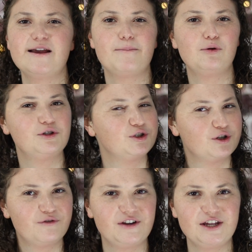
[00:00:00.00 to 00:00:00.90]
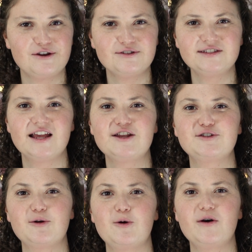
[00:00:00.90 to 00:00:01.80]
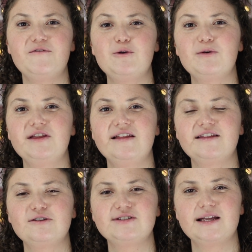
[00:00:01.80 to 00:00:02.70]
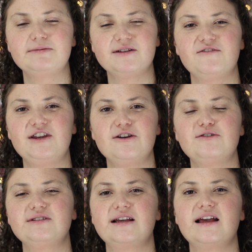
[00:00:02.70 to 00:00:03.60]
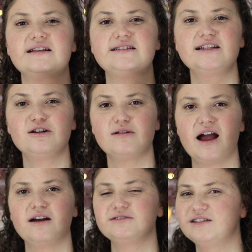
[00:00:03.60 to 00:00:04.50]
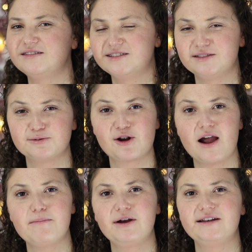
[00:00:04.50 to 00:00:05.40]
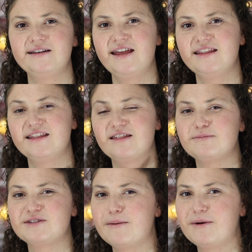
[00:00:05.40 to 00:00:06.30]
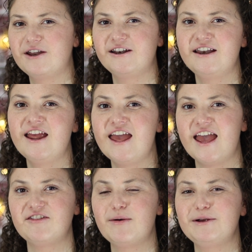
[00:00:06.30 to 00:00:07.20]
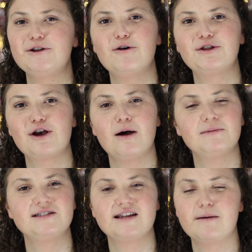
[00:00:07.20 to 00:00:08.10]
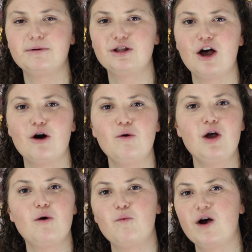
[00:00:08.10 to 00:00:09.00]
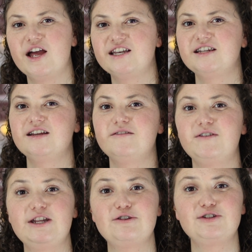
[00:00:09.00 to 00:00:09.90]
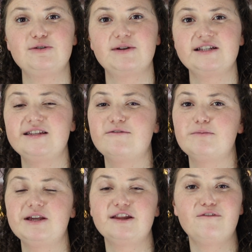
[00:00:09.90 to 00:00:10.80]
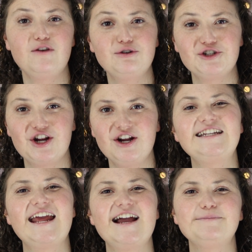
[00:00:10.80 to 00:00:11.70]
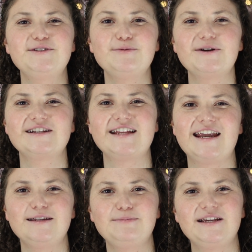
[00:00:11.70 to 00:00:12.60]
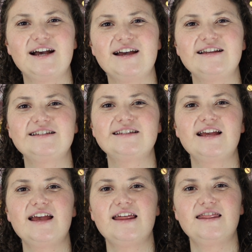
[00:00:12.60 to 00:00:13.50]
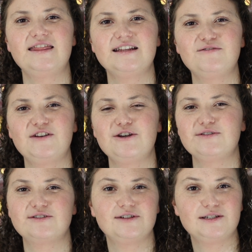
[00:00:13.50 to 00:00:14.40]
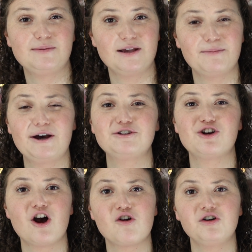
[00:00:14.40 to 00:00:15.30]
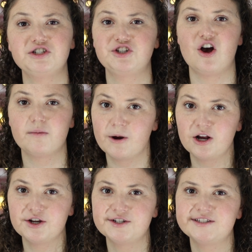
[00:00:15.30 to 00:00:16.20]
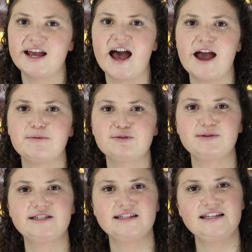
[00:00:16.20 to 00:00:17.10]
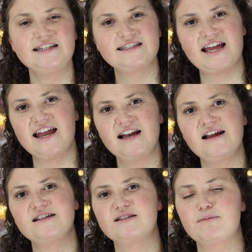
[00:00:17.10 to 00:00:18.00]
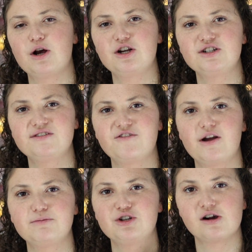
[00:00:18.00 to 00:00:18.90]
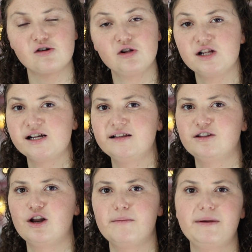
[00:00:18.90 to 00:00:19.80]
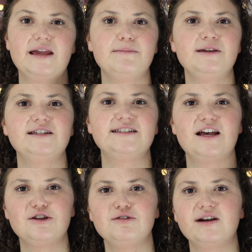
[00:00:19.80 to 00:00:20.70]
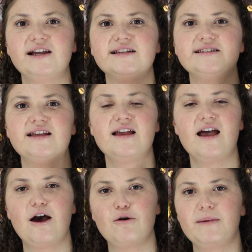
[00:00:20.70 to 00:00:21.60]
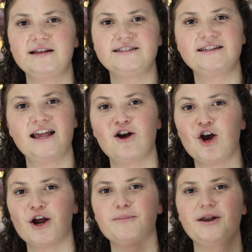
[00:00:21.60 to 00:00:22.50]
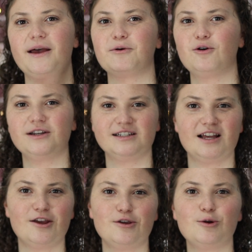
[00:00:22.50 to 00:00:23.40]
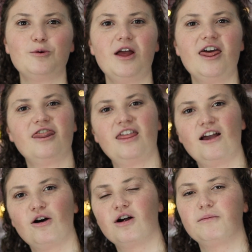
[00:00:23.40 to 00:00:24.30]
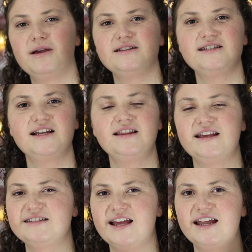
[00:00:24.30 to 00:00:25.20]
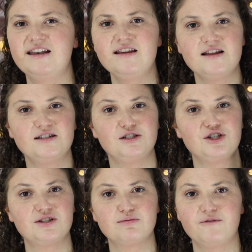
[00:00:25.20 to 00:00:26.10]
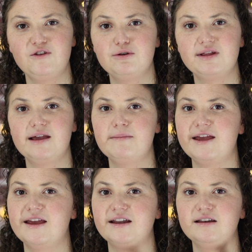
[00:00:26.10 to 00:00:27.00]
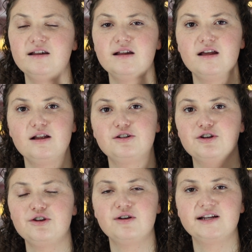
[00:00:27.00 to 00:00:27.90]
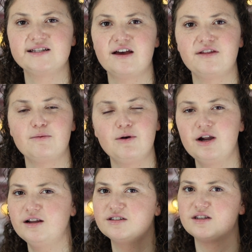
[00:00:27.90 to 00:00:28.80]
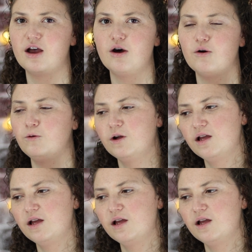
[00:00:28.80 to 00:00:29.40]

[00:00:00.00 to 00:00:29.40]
bullet journal videos. So if you really like those types of videos, stick around, click the subscribe button, hit the thumbs up button, and let me know in the comments down below what videos you want to see from me in the future. Today I'm super excited because this video is going to be about Chalkola chalk markers. I was recently sent some markers from Chalkola. They're not paying me to tell you guys how amazing they are, but I'm going to tell you they are amazing. They said to just review them and show you guys how they work. So